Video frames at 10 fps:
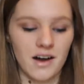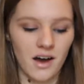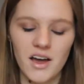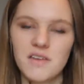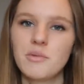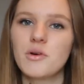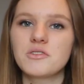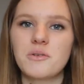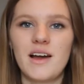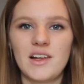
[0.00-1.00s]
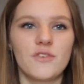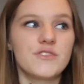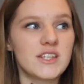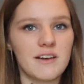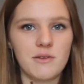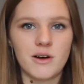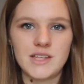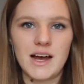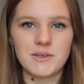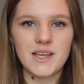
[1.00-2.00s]
I bought quite a lot of stuff
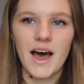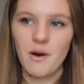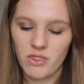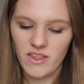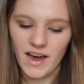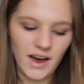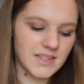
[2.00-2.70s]
whilst I was out there.